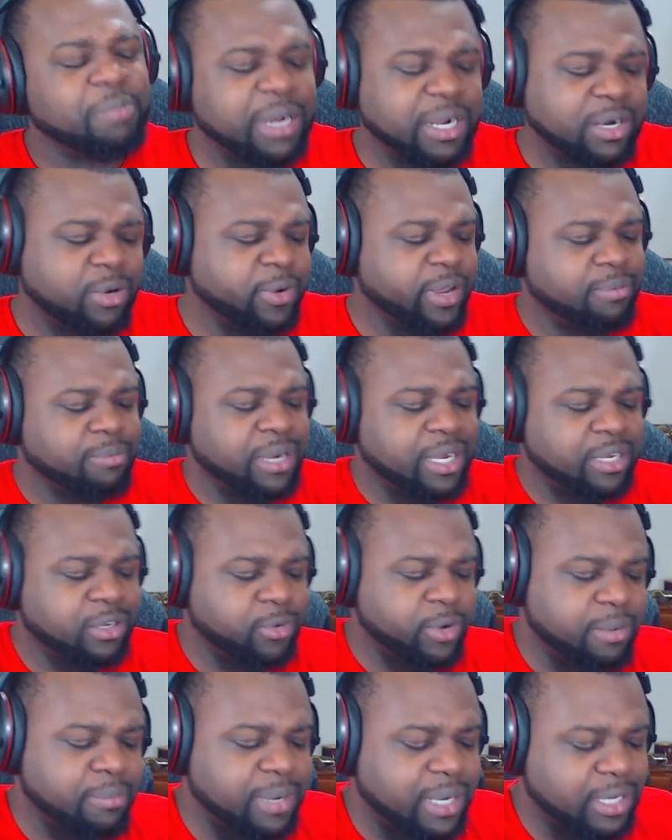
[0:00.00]
By the way, by the
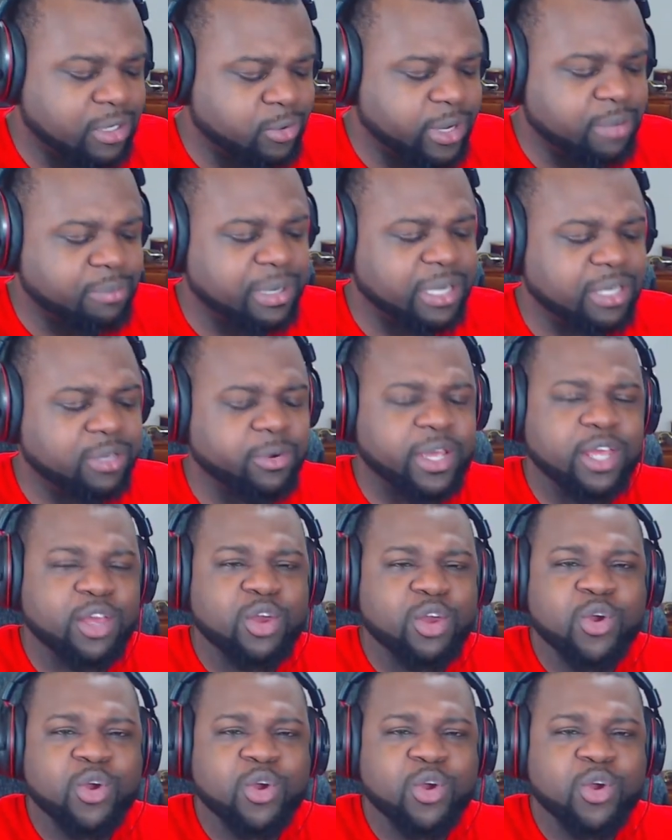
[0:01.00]
way, by the way, by the way.